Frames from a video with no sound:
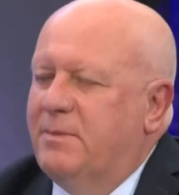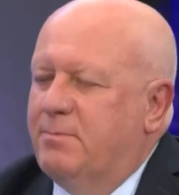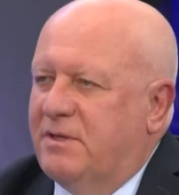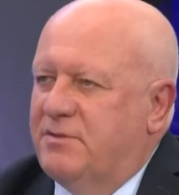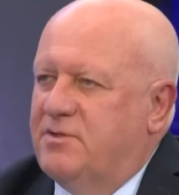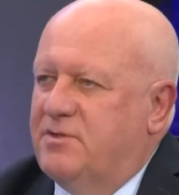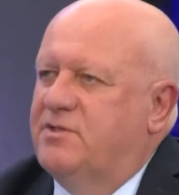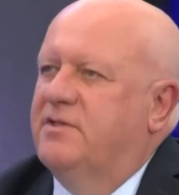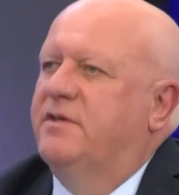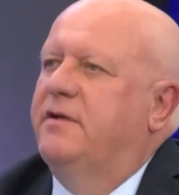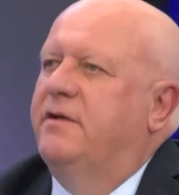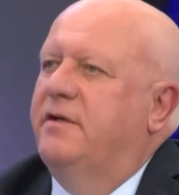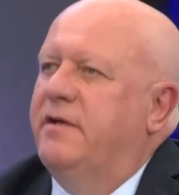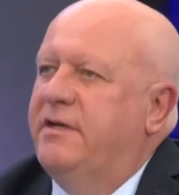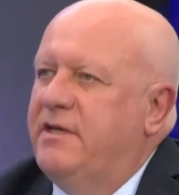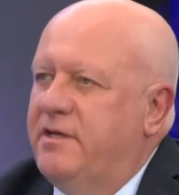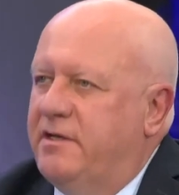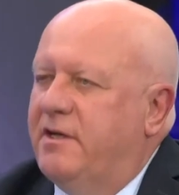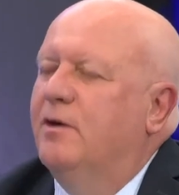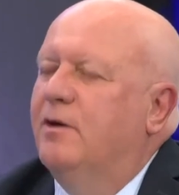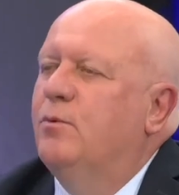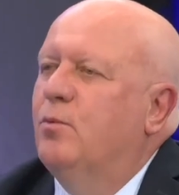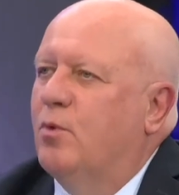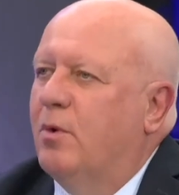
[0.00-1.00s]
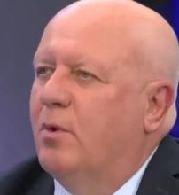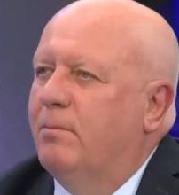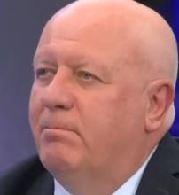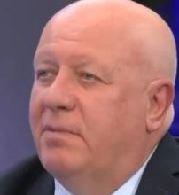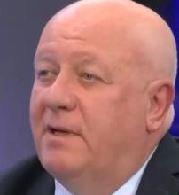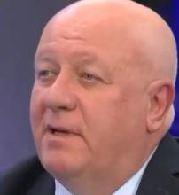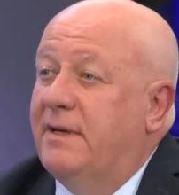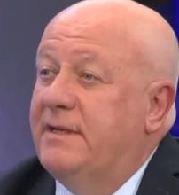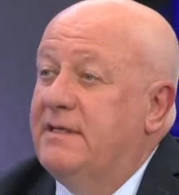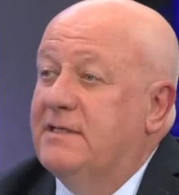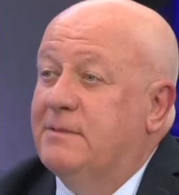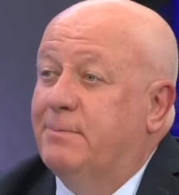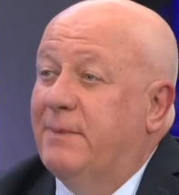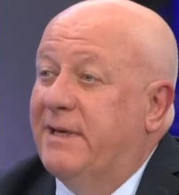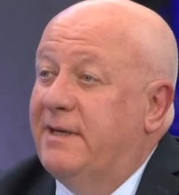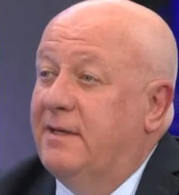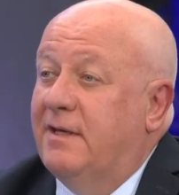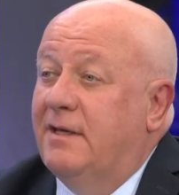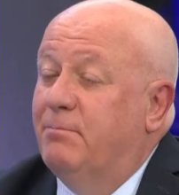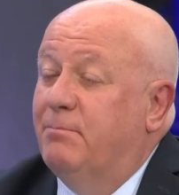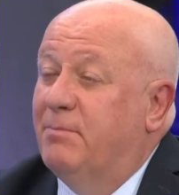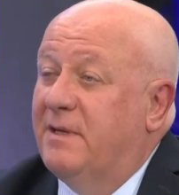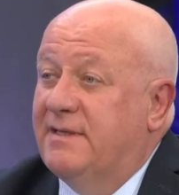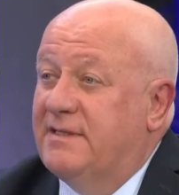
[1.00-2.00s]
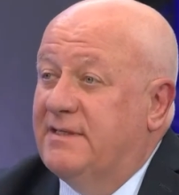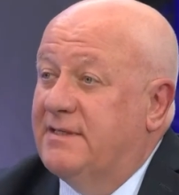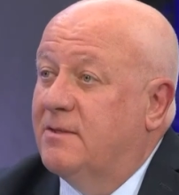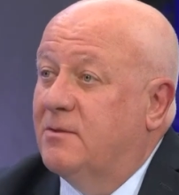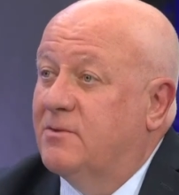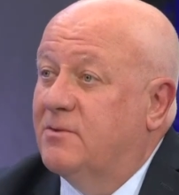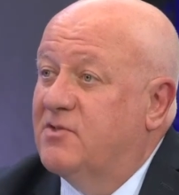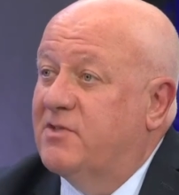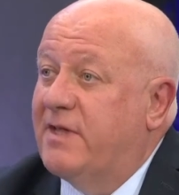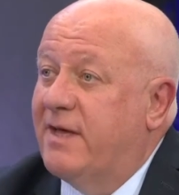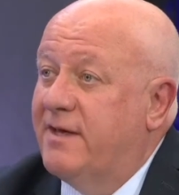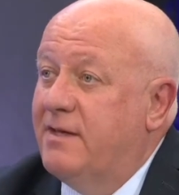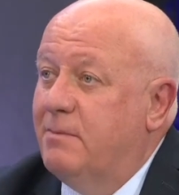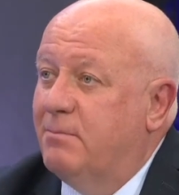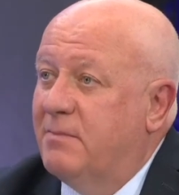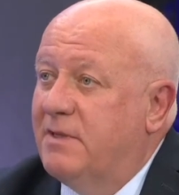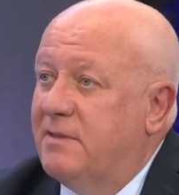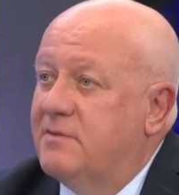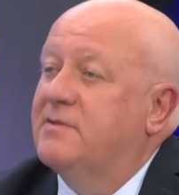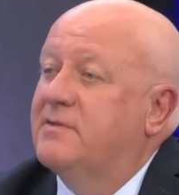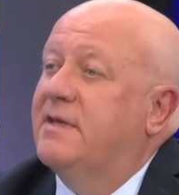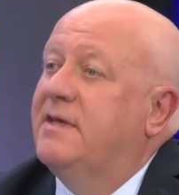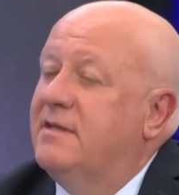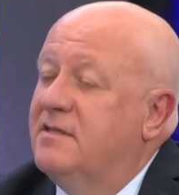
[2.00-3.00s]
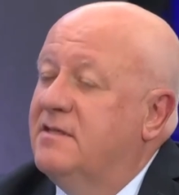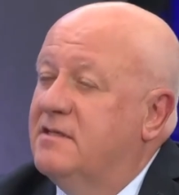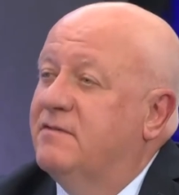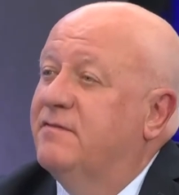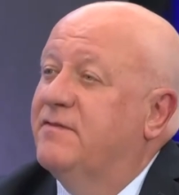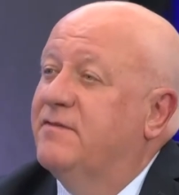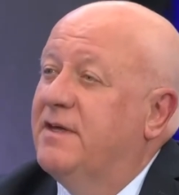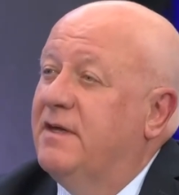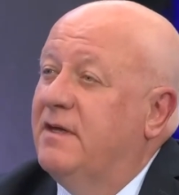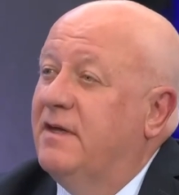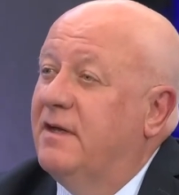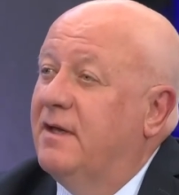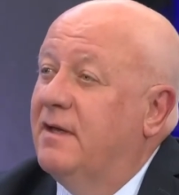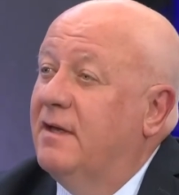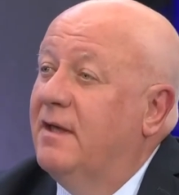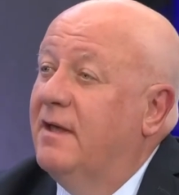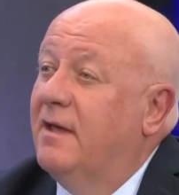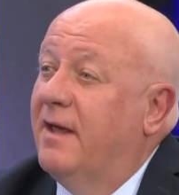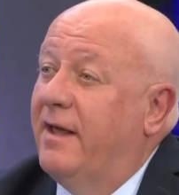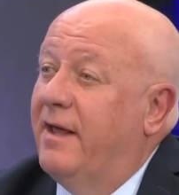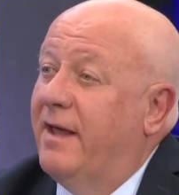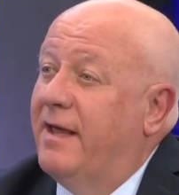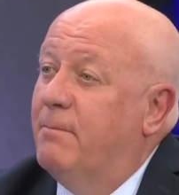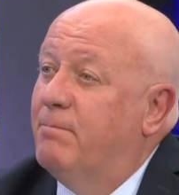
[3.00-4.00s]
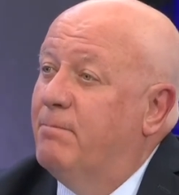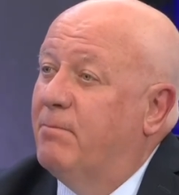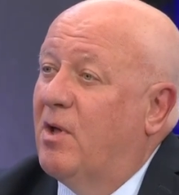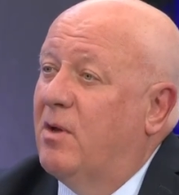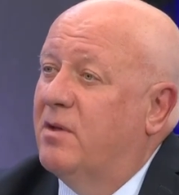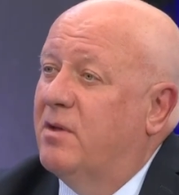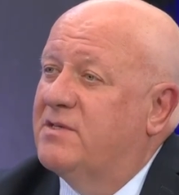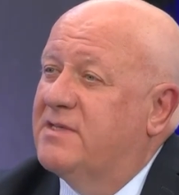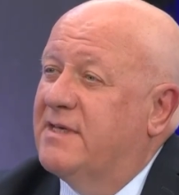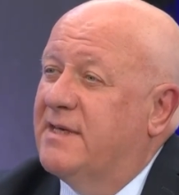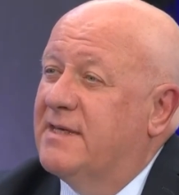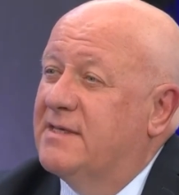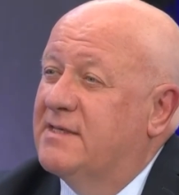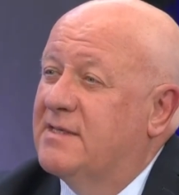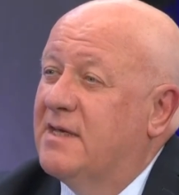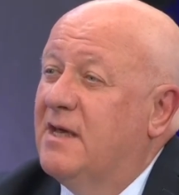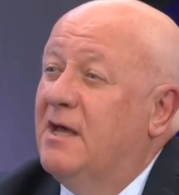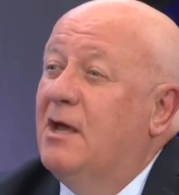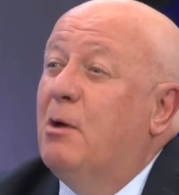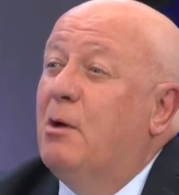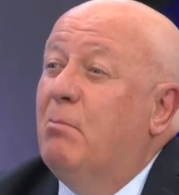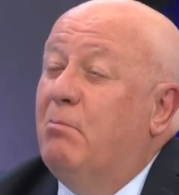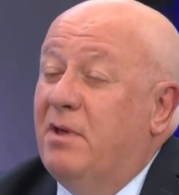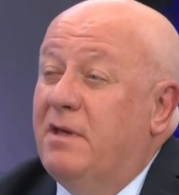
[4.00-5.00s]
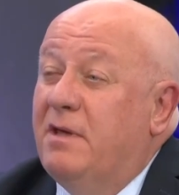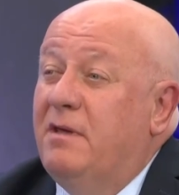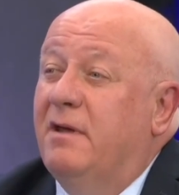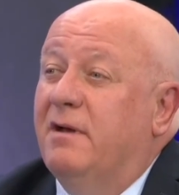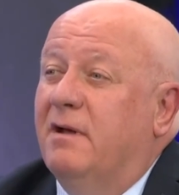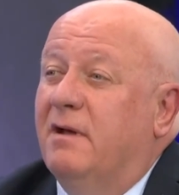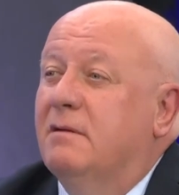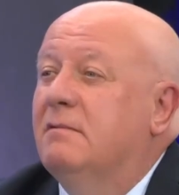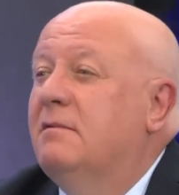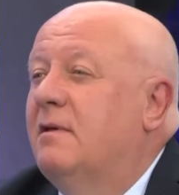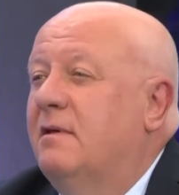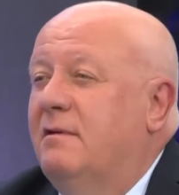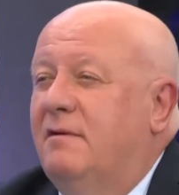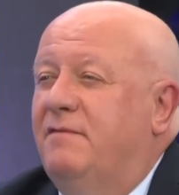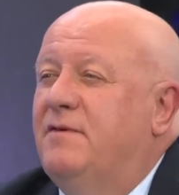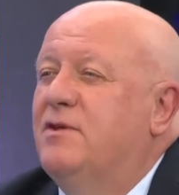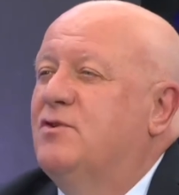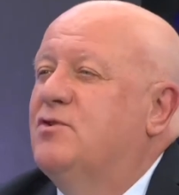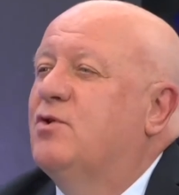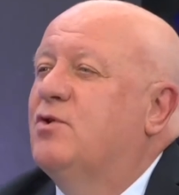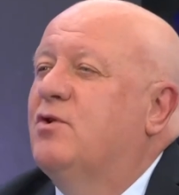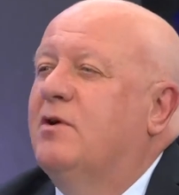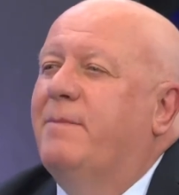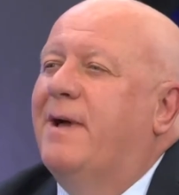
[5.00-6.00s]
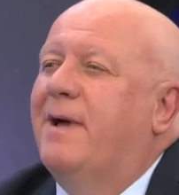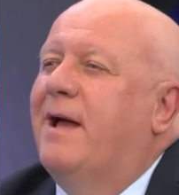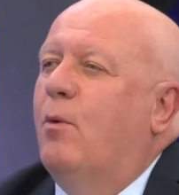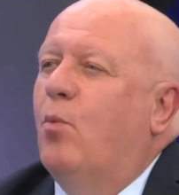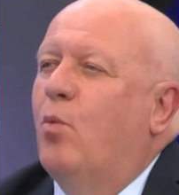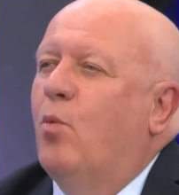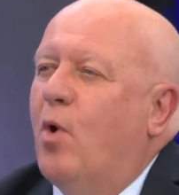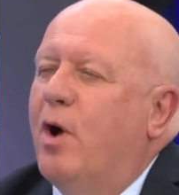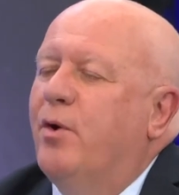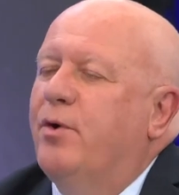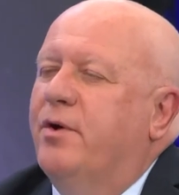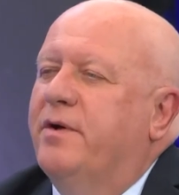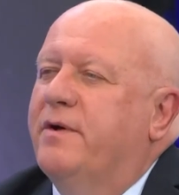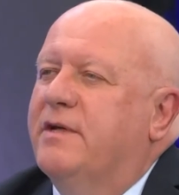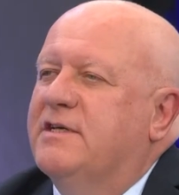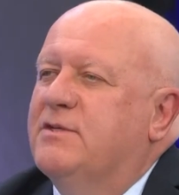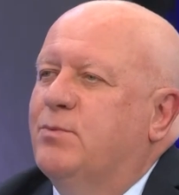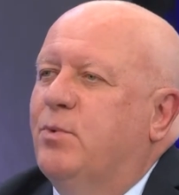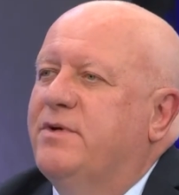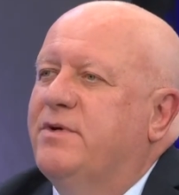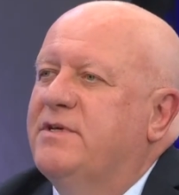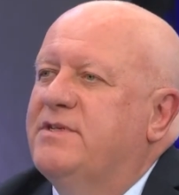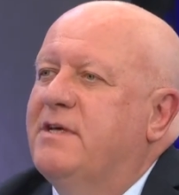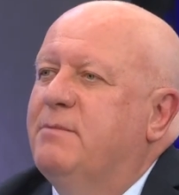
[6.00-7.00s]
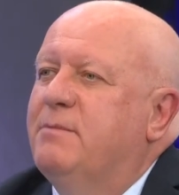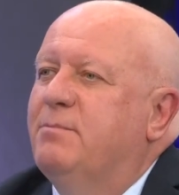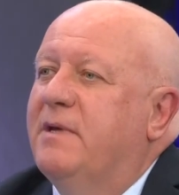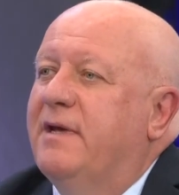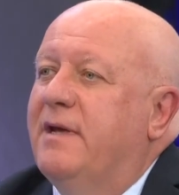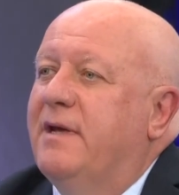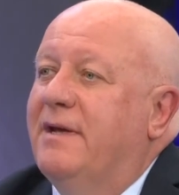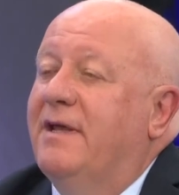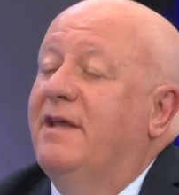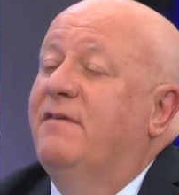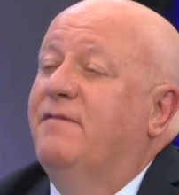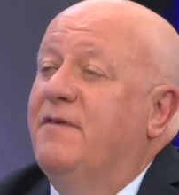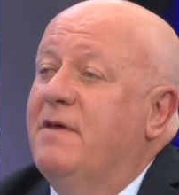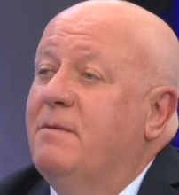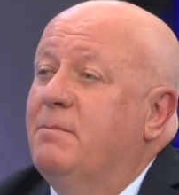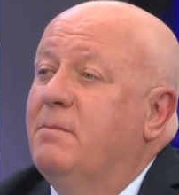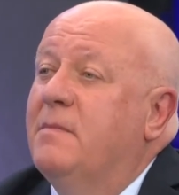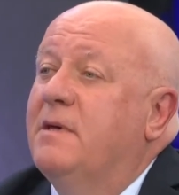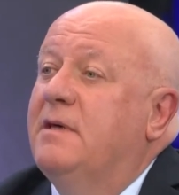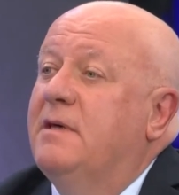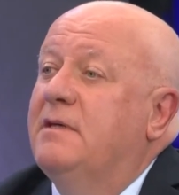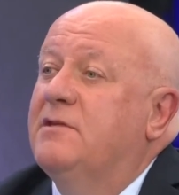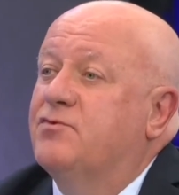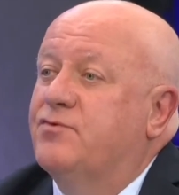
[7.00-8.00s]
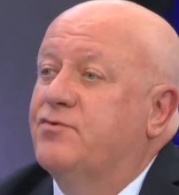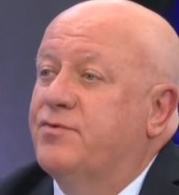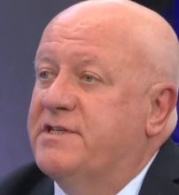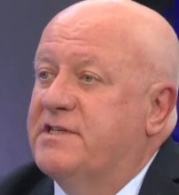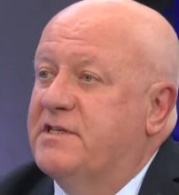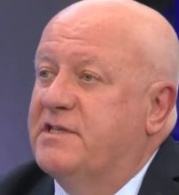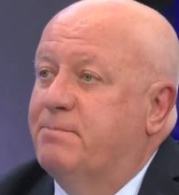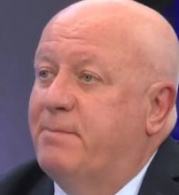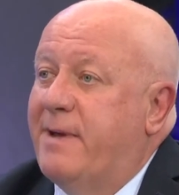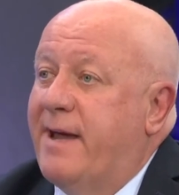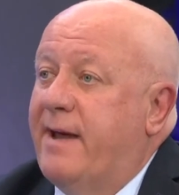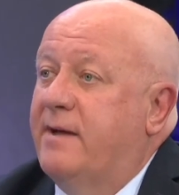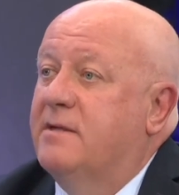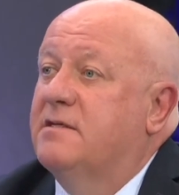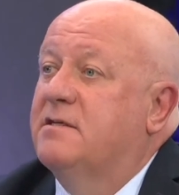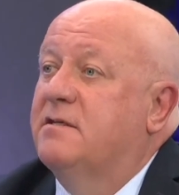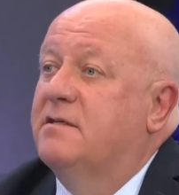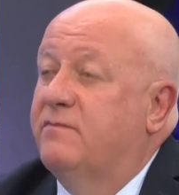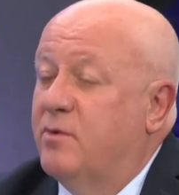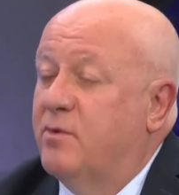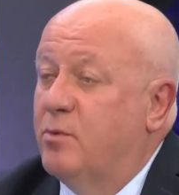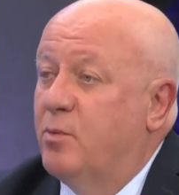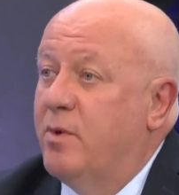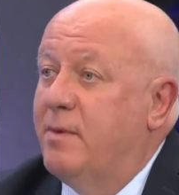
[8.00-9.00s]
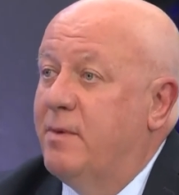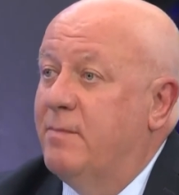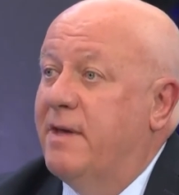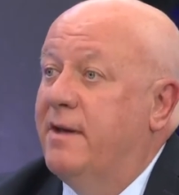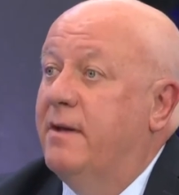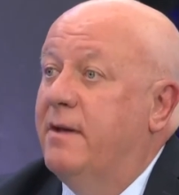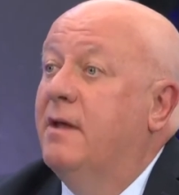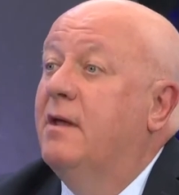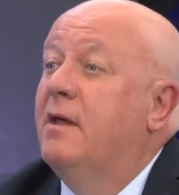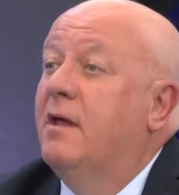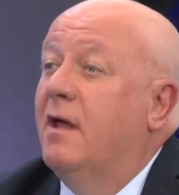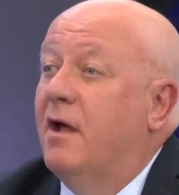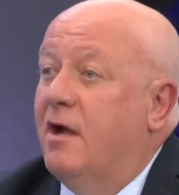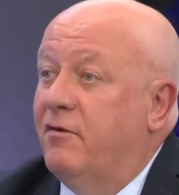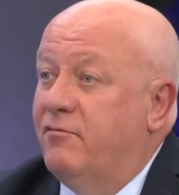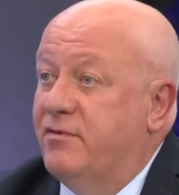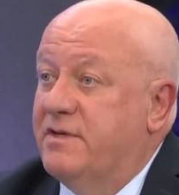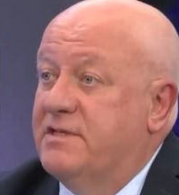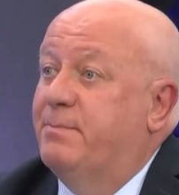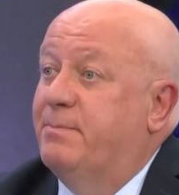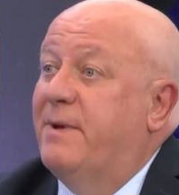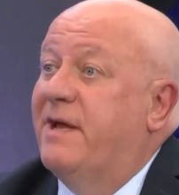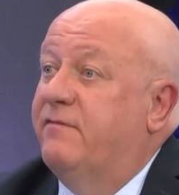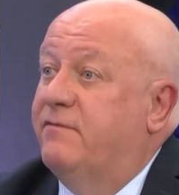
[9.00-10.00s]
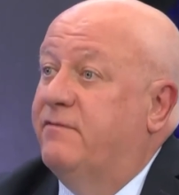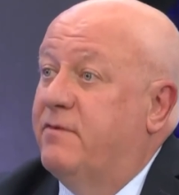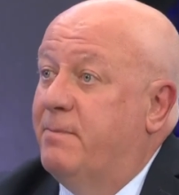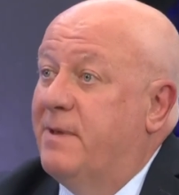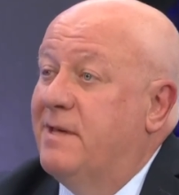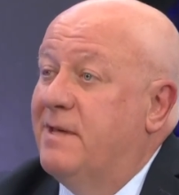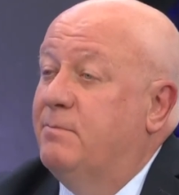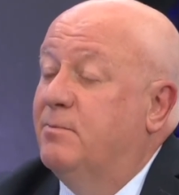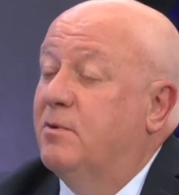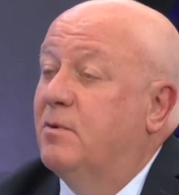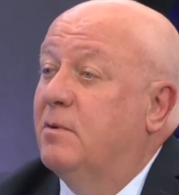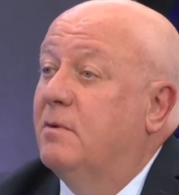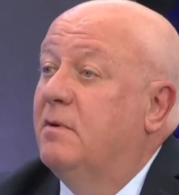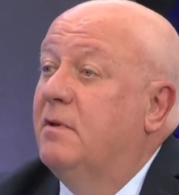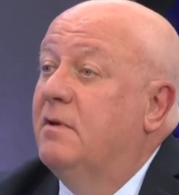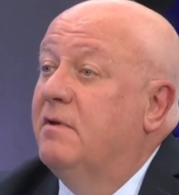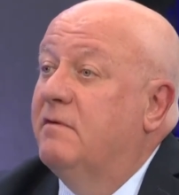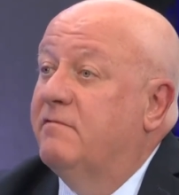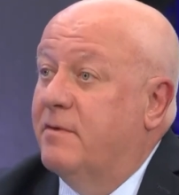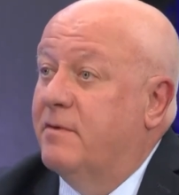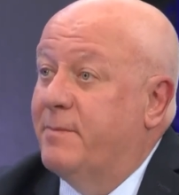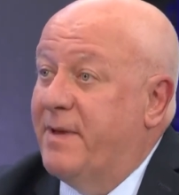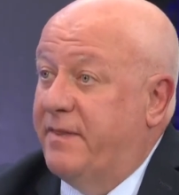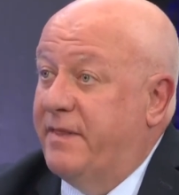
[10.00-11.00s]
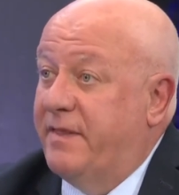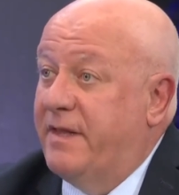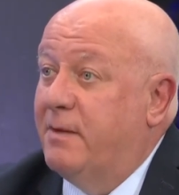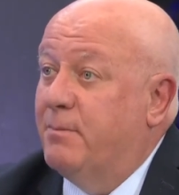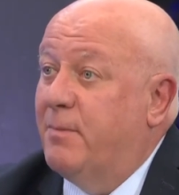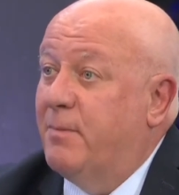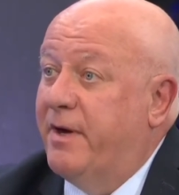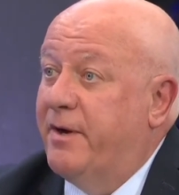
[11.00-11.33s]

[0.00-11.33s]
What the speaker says: most certainly don't want police making political statements, intervening in politics. But, you know, if you talk about wokeness, what does it mean? If it means respect for women and respect for people from ethnic